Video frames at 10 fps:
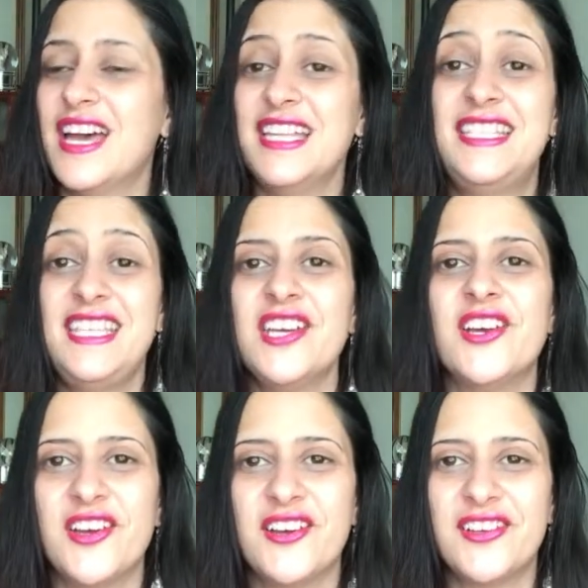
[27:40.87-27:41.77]
a
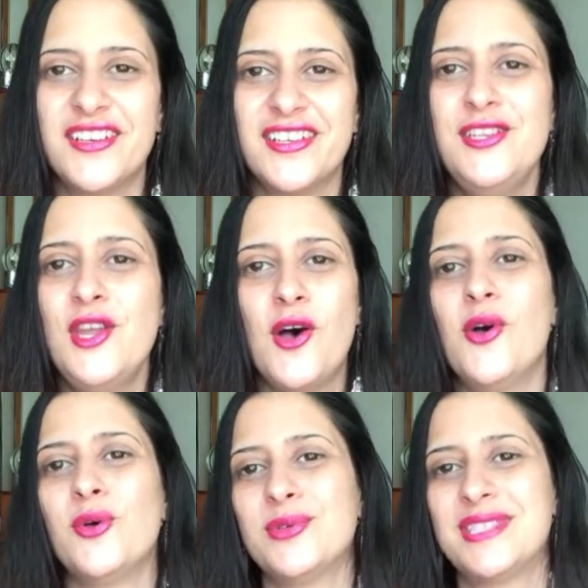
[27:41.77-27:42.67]
deer
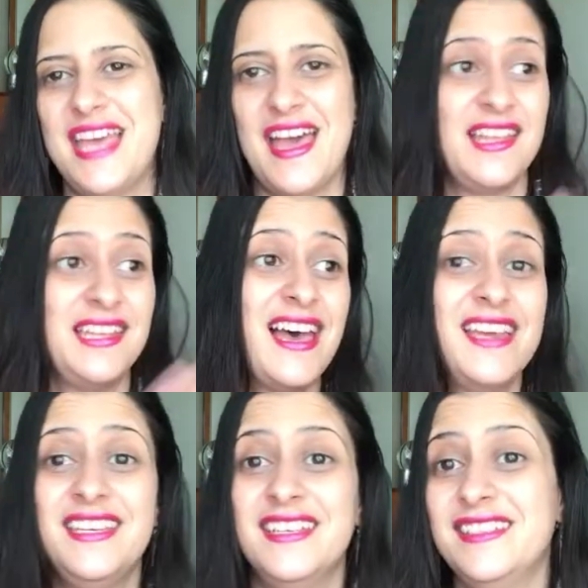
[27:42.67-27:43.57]
knows that a
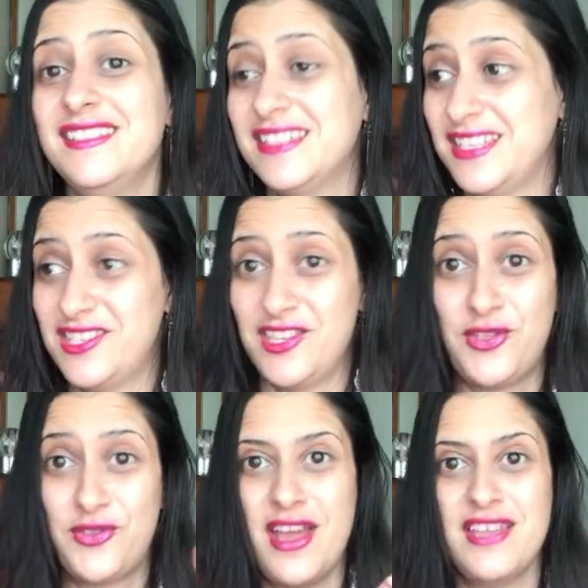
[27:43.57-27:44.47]
lion is
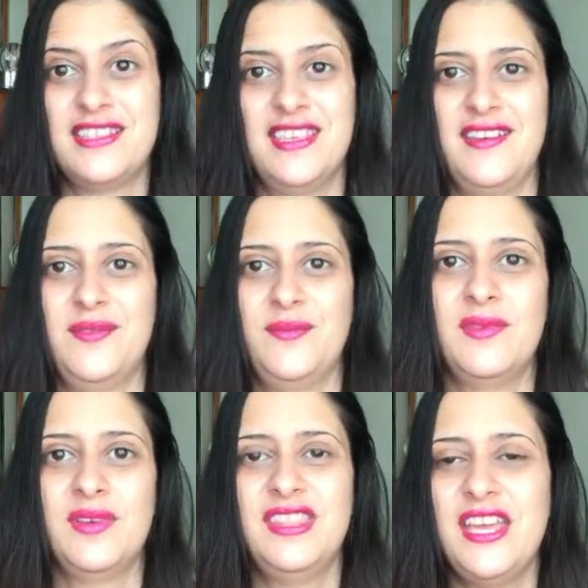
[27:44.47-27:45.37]
a threat to
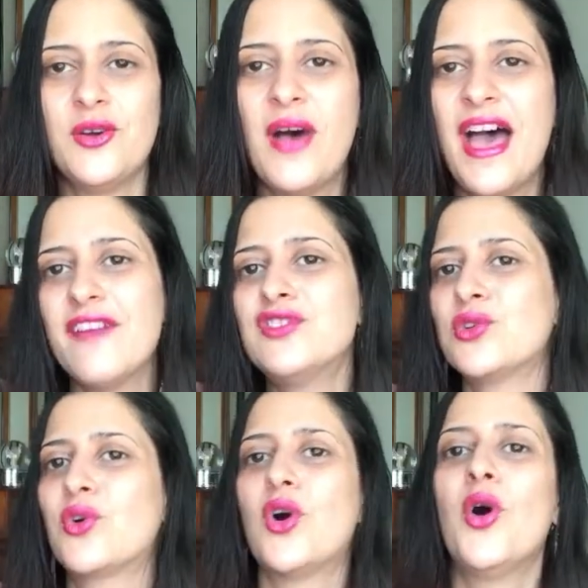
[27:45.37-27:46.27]
them. They don't
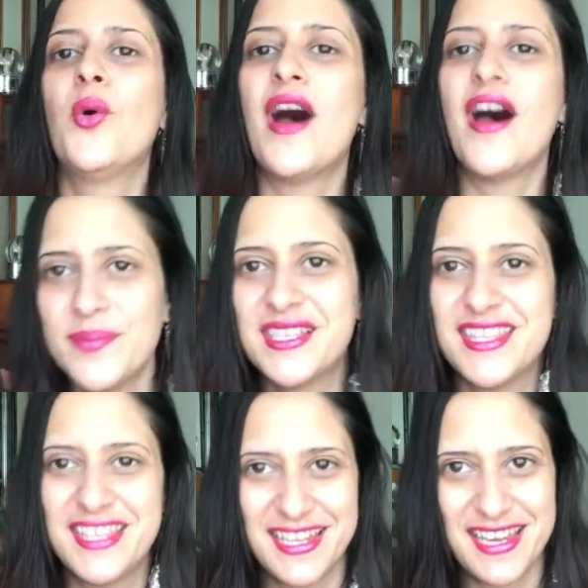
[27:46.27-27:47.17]
have to go up
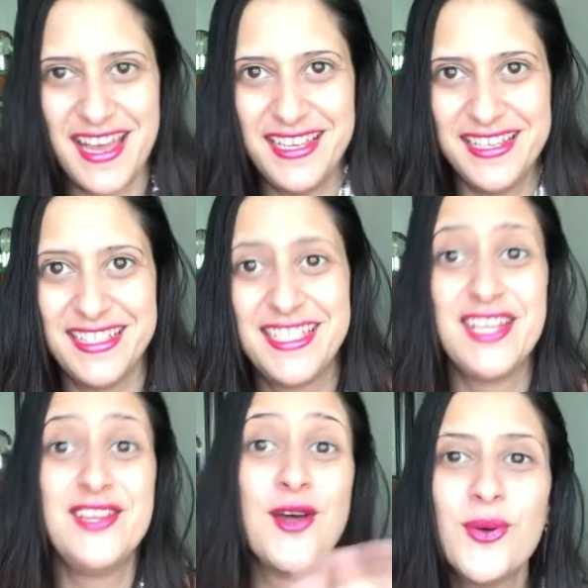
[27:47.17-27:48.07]
to the lion
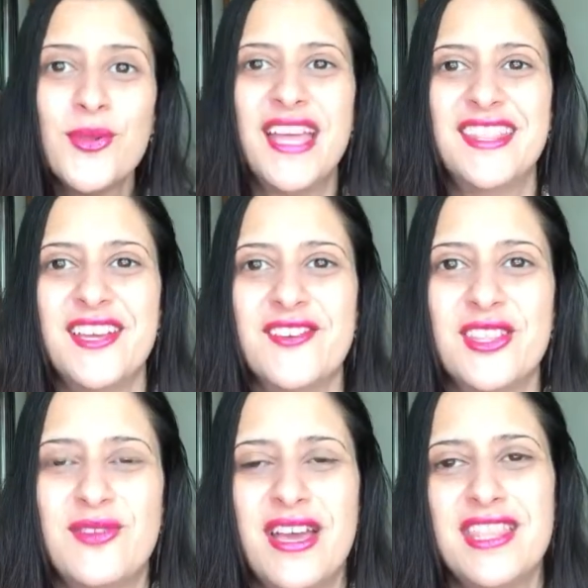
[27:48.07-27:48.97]
to know that they're
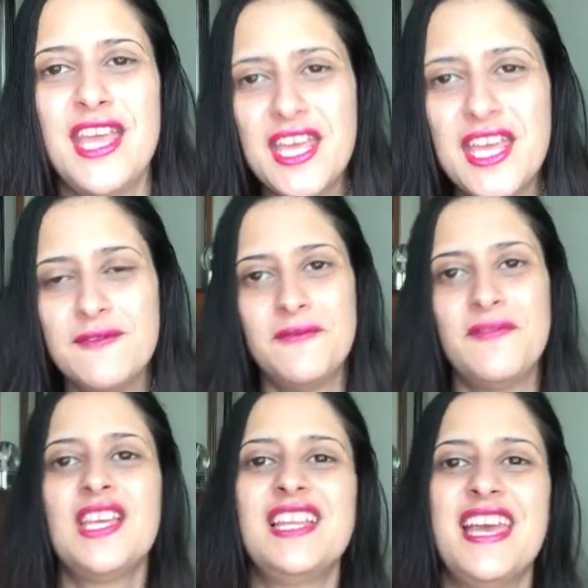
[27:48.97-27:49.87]
a threat. They can
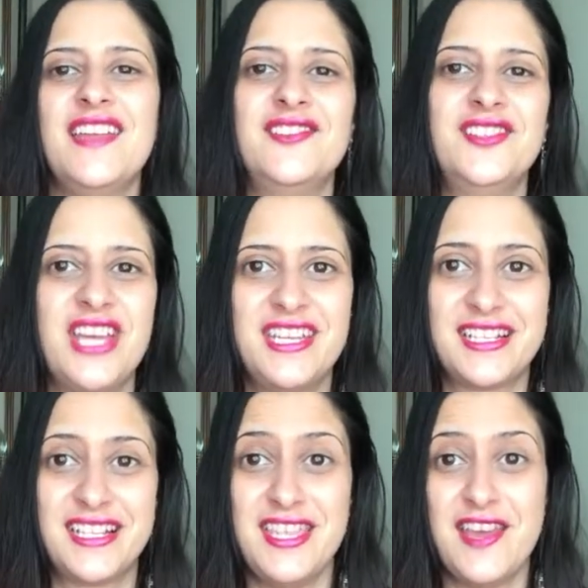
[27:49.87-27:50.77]
feel it
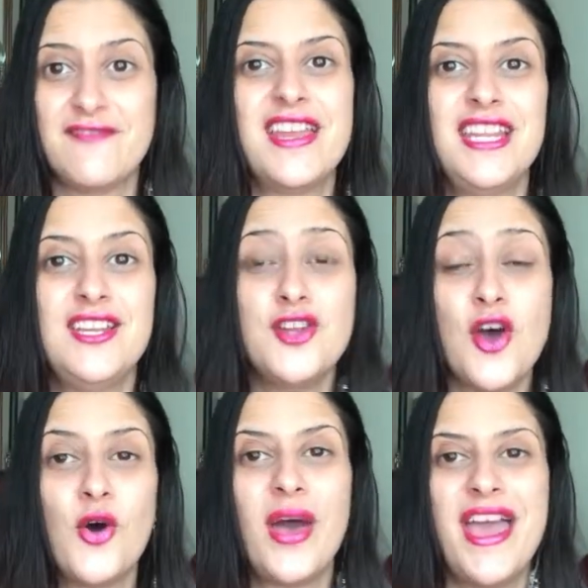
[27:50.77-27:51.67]
energetically. They already
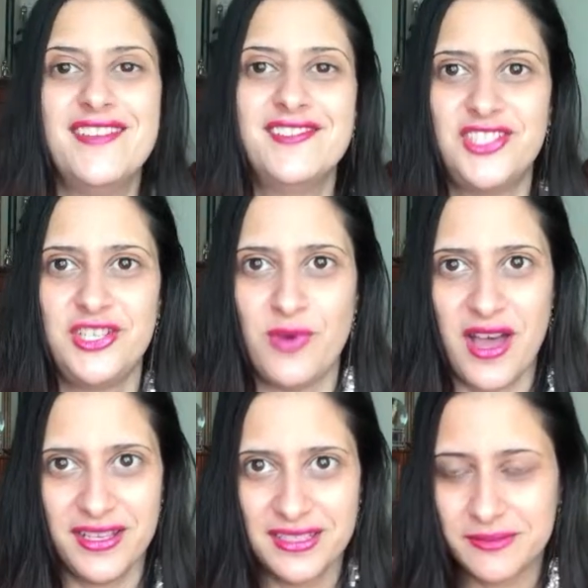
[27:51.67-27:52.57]
know
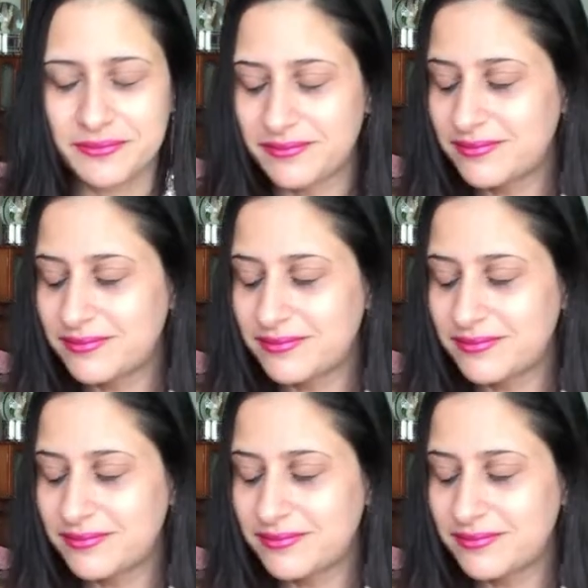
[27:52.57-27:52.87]
energy-wise.